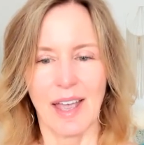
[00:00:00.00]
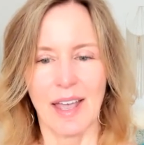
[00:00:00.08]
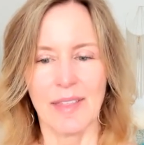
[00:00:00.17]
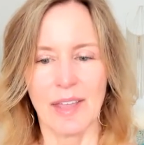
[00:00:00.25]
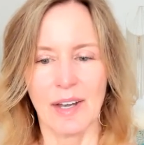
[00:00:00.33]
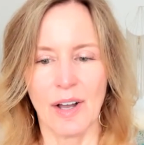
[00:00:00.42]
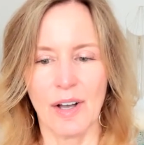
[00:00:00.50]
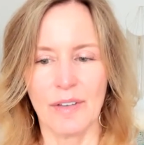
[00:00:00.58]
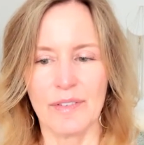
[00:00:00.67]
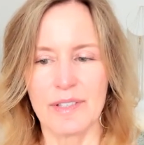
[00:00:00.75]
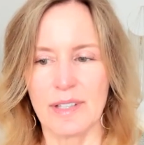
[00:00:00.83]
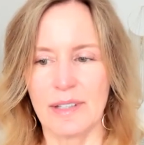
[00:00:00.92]
and then all
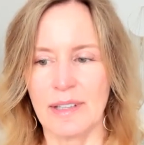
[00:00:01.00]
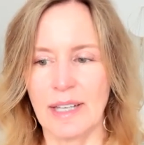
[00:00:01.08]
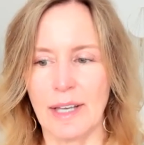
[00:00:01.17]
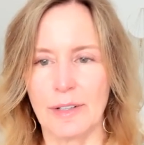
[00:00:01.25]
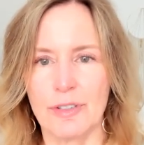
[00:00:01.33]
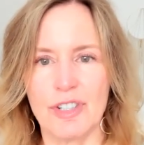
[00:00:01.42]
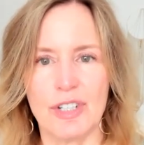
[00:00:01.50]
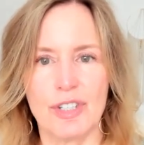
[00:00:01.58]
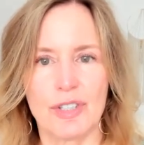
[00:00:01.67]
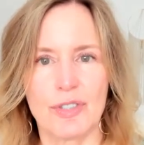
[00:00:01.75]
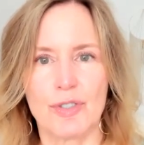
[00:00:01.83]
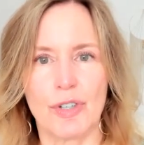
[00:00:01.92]
of a sudden the energy
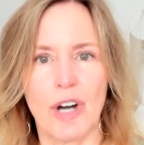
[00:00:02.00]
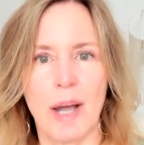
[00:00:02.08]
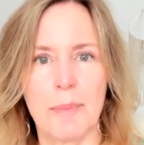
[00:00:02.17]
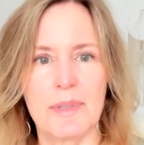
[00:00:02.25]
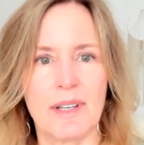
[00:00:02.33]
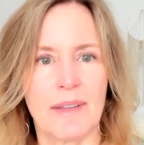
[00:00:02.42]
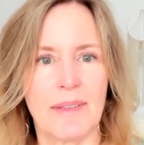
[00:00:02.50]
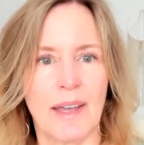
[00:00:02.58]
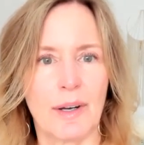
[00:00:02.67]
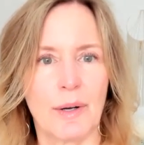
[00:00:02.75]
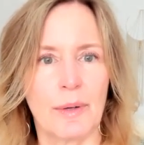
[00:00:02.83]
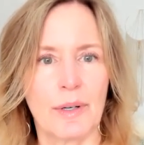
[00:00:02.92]
just drops on
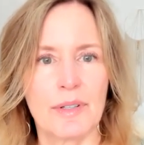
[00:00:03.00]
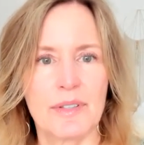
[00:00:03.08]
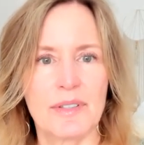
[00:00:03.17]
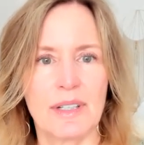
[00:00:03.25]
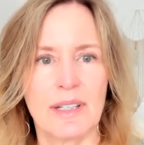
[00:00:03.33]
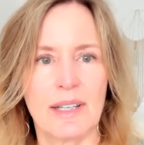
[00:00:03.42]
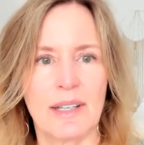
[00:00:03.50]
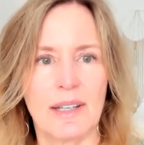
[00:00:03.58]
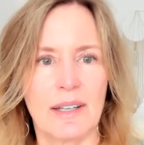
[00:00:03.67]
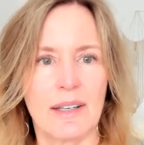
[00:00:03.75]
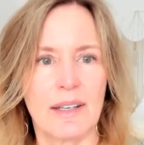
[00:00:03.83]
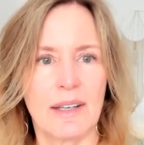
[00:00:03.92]
that course. And
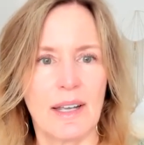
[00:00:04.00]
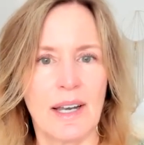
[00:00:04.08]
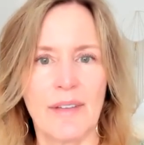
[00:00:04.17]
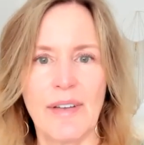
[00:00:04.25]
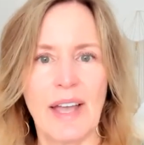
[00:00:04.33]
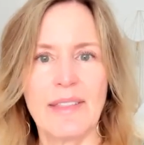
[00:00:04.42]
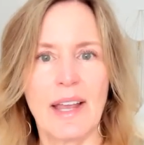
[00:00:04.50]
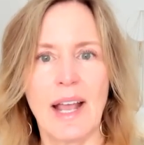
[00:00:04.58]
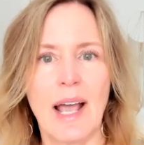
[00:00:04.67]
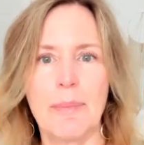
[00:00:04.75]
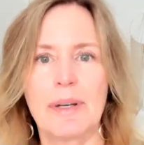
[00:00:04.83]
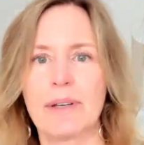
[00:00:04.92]
and I've had that
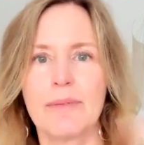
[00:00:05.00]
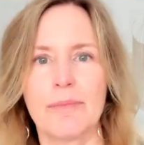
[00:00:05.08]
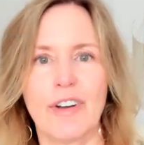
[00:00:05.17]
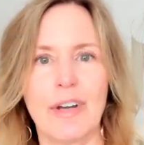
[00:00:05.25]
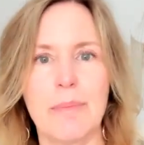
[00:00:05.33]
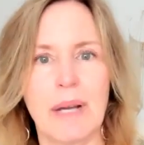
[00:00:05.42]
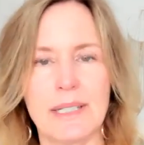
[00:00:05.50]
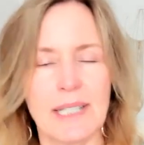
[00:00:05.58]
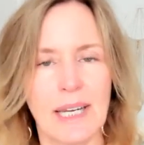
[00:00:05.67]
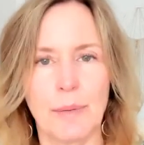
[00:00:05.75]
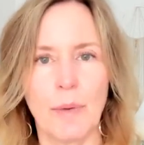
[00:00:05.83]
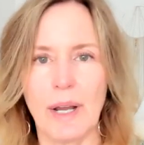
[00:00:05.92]
happen in very
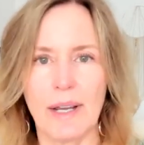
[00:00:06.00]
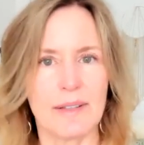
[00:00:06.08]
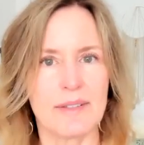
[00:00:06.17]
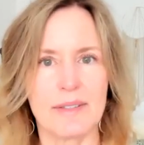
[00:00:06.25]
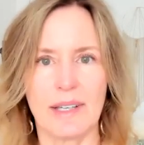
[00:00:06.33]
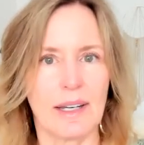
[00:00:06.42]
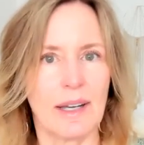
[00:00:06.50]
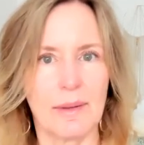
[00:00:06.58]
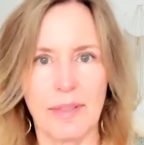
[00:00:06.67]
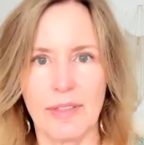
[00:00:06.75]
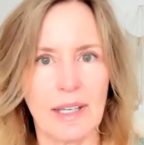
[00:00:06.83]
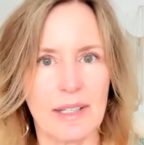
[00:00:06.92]
mundane ways. Like
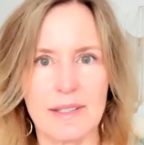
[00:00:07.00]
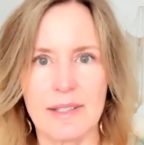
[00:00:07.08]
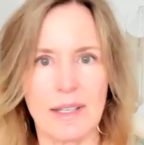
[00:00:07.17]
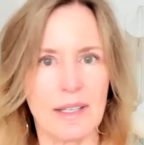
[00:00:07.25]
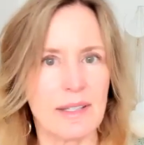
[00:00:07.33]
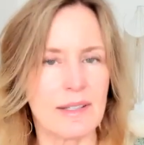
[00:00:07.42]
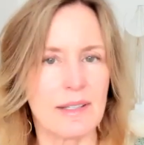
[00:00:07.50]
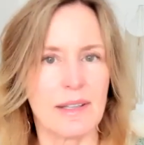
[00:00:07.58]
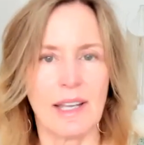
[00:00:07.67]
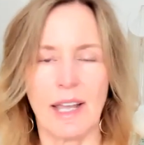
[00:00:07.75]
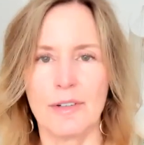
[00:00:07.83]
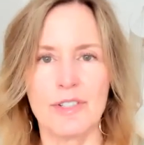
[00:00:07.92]
I think it's this, and
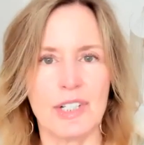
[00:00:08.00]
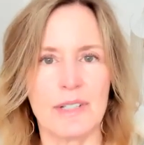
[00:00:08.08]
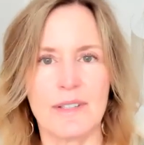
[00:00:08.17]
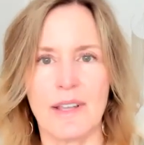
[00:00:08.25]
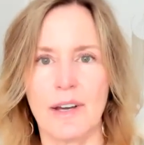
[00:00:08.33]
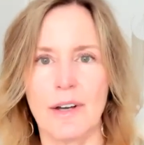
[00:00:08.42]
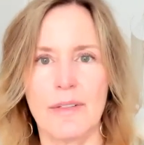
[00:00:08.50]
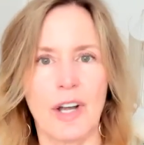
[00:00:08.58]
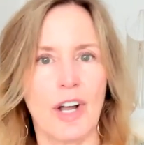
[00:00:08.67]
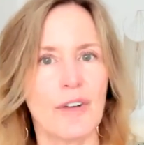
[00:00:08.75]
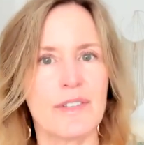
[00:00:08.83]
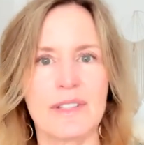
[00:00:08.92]
the energy is there, and then
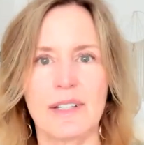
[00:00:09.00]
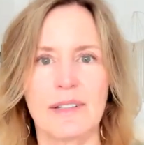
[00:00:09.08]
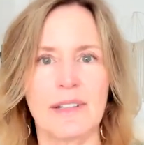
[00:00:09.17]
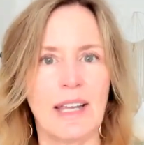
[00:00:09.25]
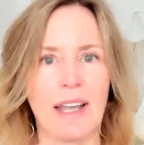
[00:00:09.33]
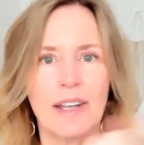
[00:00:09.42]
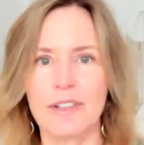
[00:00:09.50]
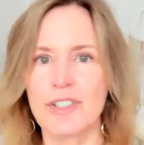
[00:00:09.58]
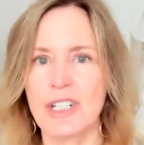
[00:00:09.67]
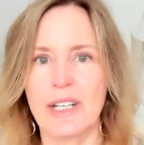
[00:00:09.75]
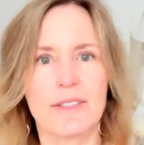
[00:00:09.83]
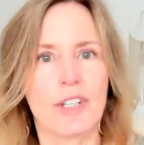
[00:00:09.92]
all of a sudden the
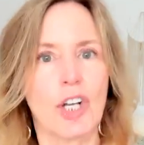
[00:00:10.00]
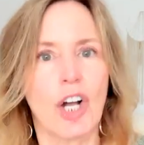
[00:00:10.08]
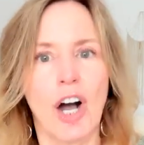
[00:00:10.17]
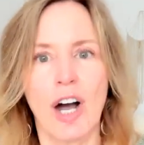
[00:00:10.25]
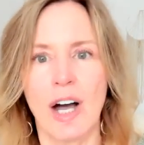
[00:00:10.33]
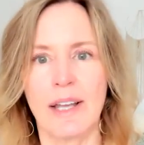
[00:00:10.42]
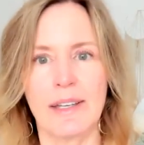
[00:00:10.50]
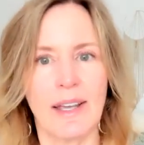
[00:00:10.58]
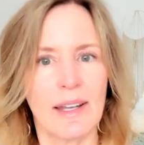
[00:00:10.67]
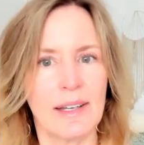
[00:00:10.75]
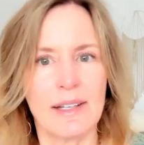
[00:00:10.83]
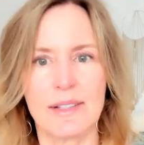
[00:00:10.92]
energy is gone,
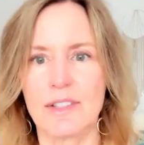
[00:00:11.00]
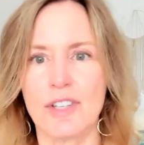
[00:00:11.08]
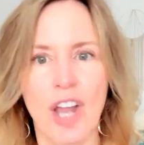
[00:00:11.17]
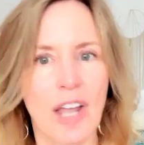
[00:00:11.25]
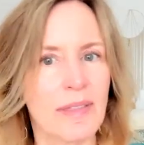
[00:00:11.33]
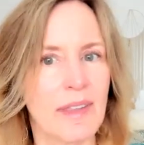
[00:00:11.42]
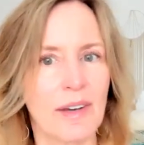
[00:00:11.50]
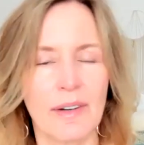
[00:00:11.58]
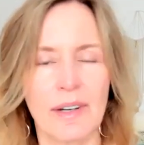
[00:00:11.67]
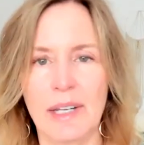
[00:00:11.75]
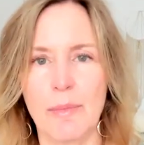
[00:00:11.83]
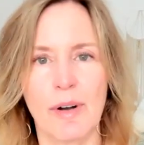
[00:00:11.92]
and it is not
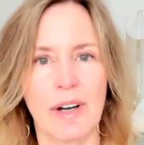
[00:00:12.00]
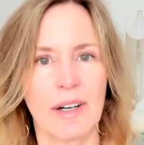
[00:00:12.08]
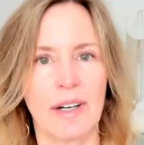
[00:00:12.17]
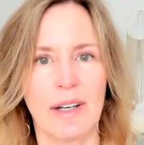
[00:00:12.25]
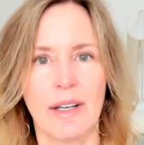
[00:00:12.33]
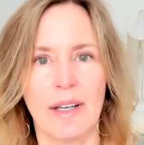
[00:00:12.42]
there anymore.